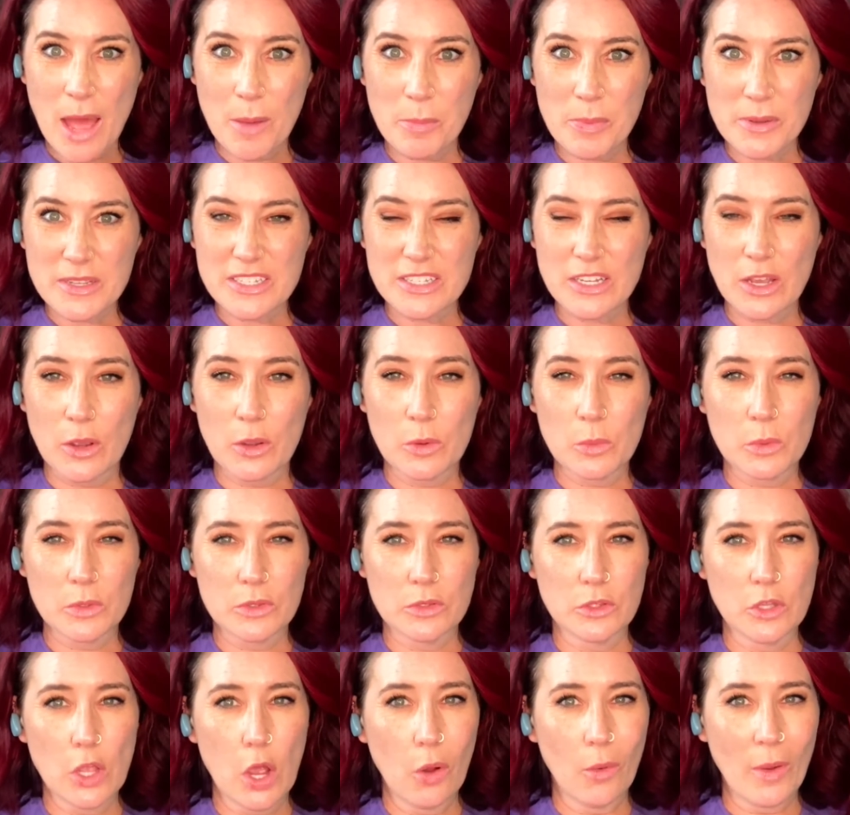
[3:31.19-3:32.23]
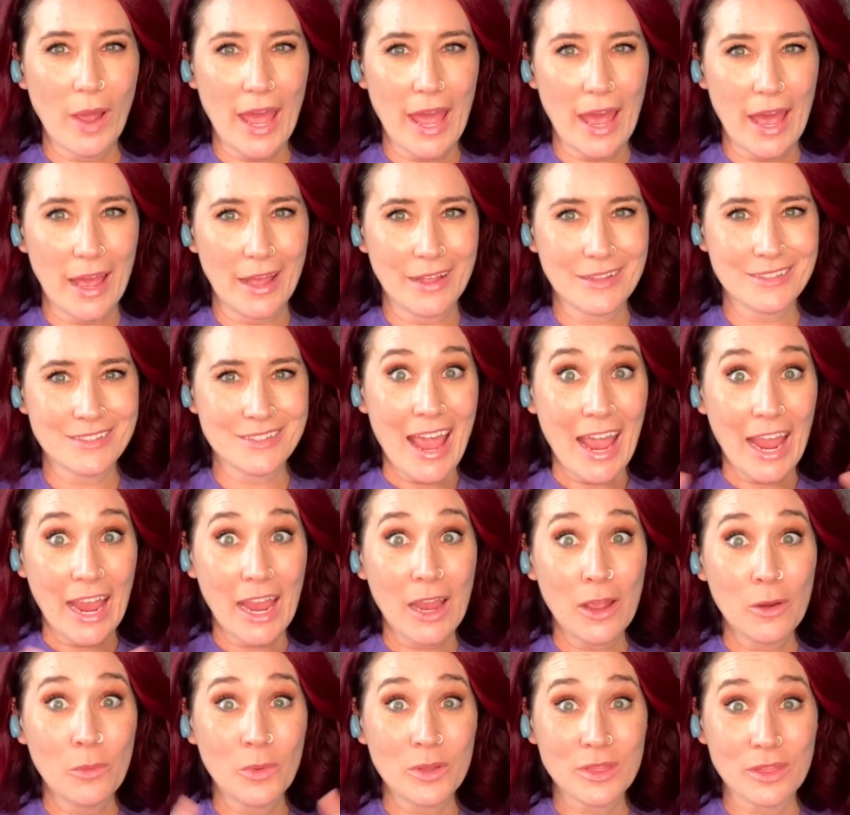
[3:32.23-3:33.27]
episode with no ads
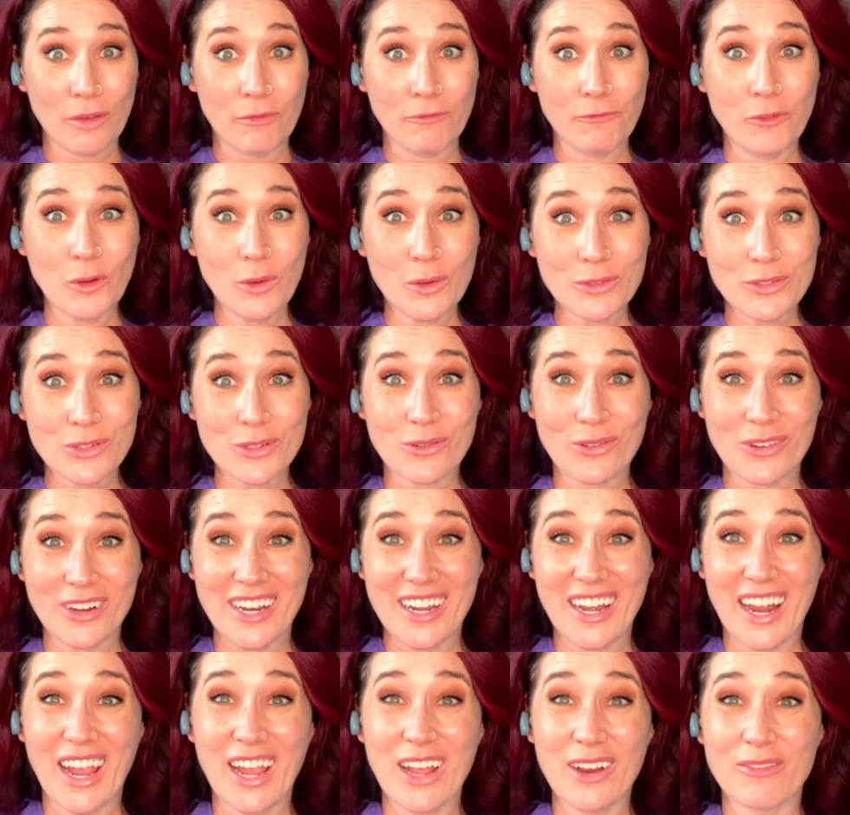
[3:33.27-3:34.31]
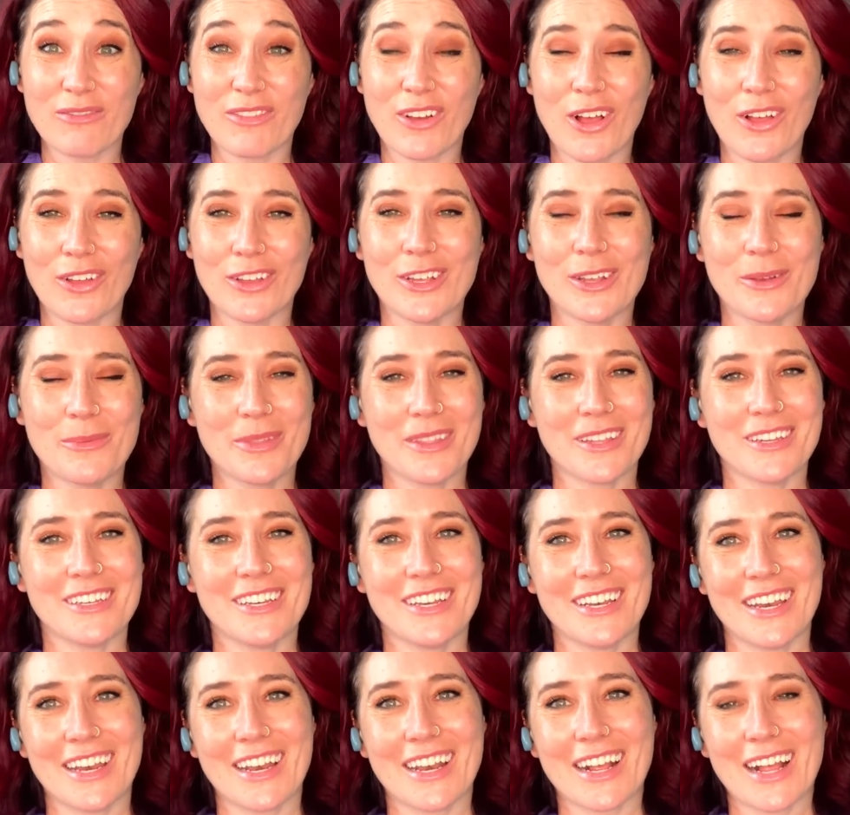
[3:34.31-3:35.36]
and with the full screen and volume,
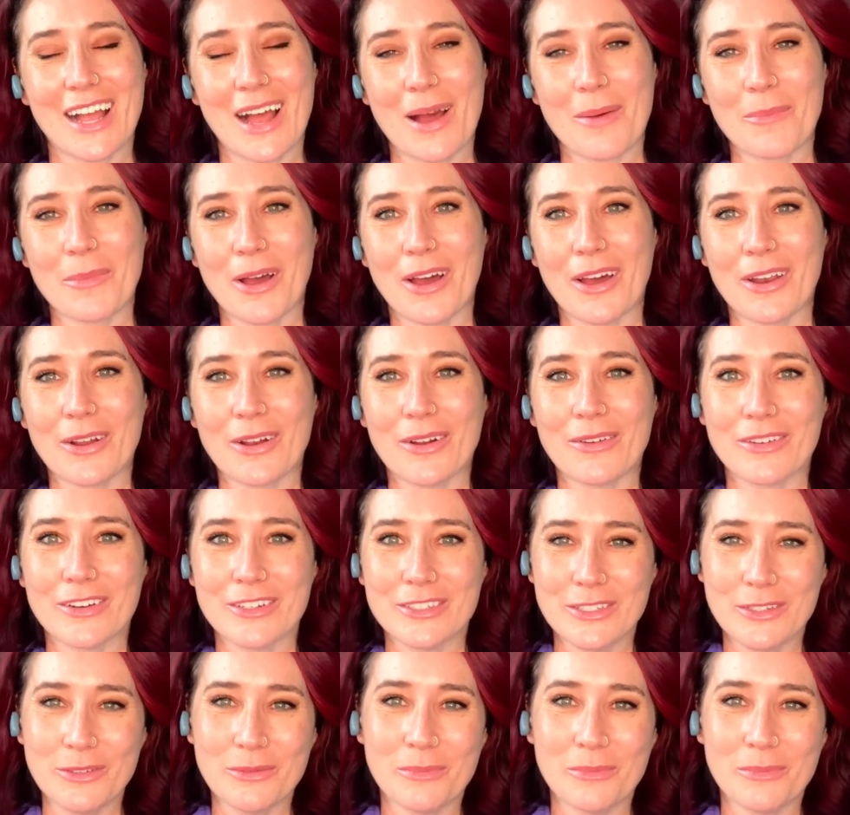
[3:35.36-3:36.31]
then you need to come on over to